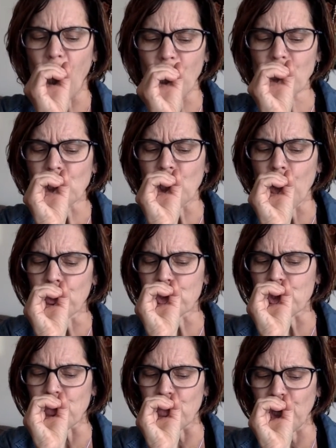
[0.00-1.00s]

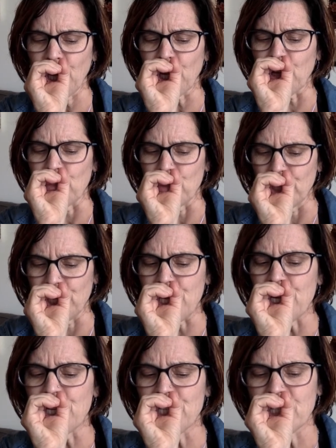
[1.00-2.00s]
Unload your pig,
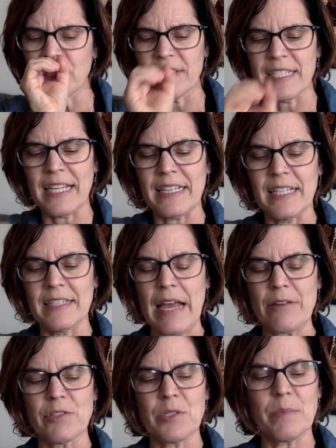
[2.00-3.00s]
please, said the
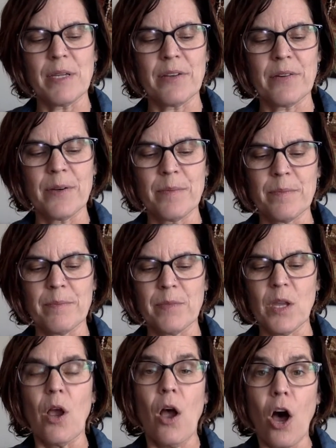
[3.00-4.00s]
loudspeaker.
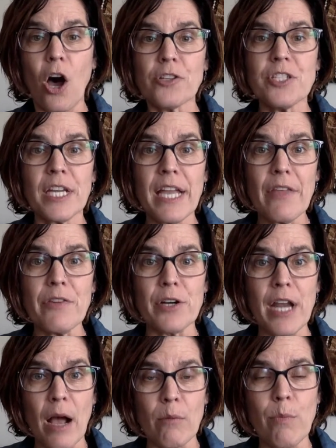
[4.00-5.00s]
All together
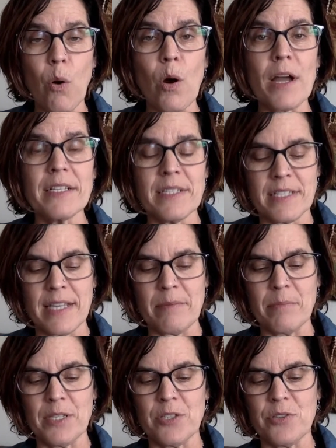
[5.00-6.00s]
now, boys, said
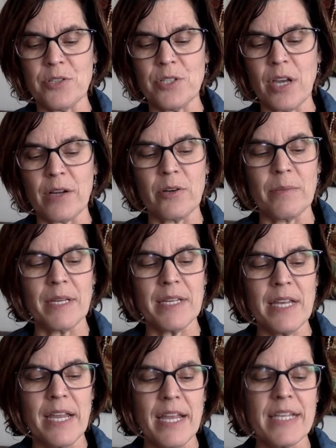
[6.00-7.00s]
Mr.
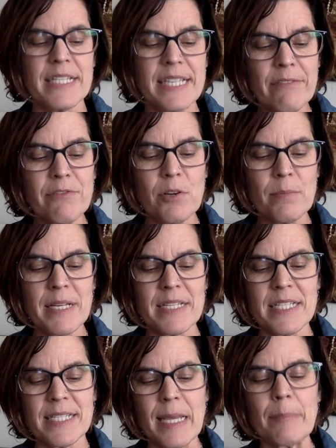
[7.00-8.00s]
Zuckerman. Several men
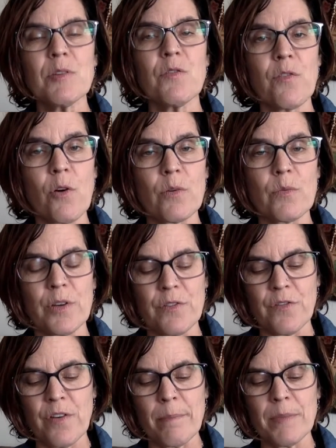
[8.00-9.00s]
stepped forward
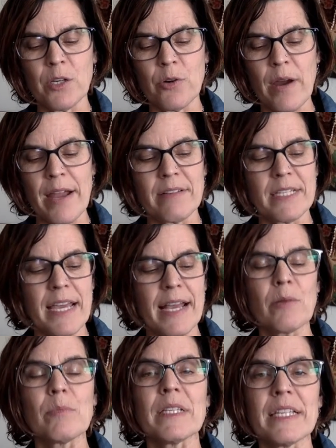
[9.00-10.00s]
from the crowd to
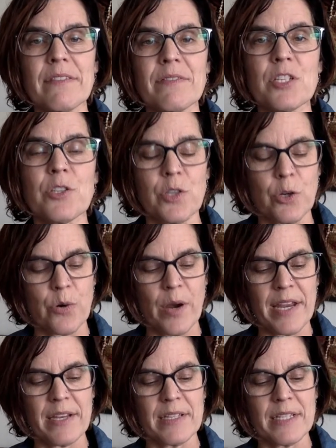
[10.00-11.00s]
help lift the
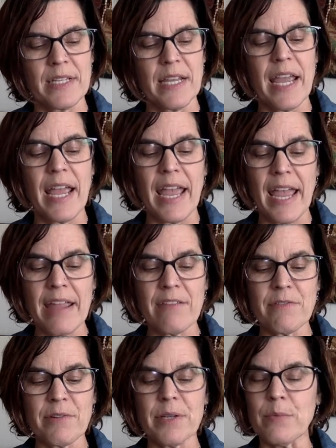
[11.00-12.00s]
crate.
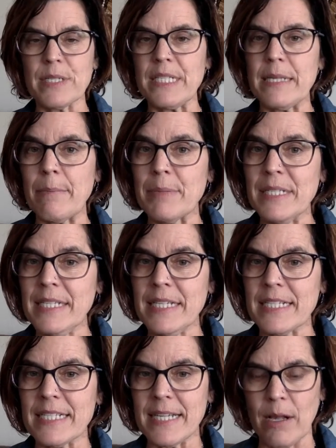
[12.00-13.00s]
Avery was the
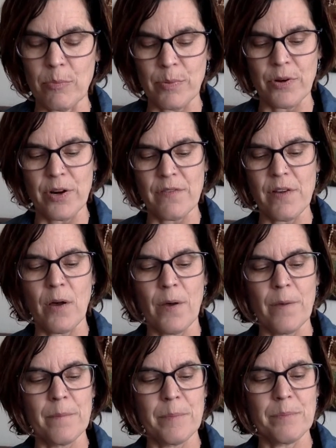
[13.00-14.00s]
busiest helper of all.